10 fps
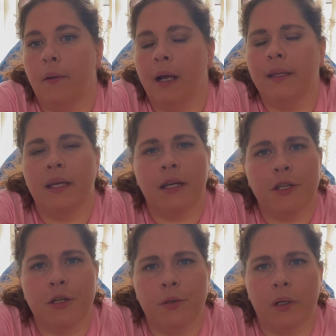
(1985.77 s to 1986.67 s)
I think I
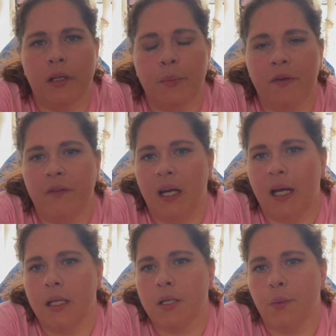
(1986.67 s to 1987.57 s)
showed you a clip of
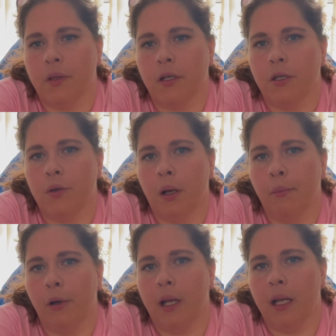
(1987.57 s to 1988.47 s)
that with the
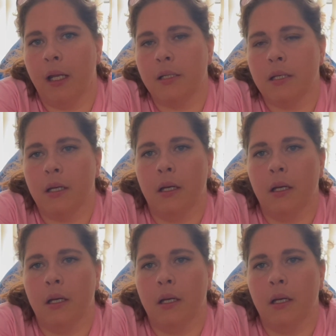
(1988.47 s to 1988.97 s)
cucumber in it.